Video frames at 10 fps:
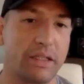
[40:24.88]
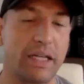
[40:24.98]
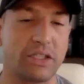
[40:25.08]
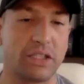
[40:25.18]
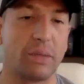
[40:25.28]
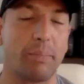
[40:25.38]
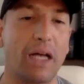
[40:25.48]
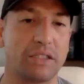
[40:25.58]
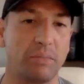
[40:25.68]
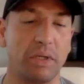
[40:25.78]
That's just a
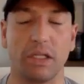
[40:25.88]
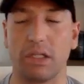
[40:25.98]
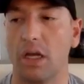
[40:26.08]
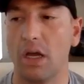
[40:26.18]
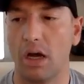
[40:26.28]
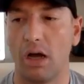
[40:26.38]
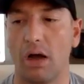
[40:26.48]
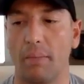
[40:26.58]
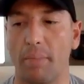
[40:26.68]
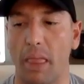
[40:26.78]
possibility.
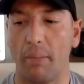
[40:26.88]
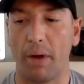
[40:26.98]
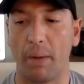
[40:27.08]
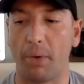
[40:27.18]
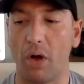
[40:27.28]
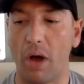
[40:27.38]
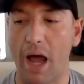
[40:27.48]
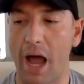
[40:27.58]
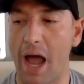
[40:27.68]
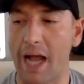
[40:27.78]
But
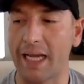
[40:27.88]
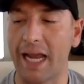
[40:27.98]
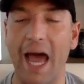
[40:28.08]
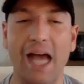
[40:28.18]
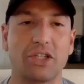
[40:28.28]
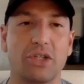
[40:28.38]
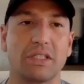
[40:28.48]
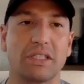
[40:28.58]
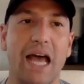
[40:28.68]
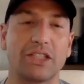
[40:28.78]
bro, I gotta ask you
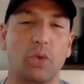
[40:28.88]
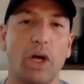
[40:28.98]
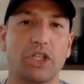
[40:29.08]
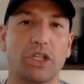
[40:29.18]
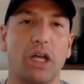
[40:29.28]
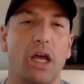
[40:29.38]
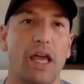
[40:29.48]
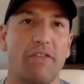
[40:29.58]
this last question.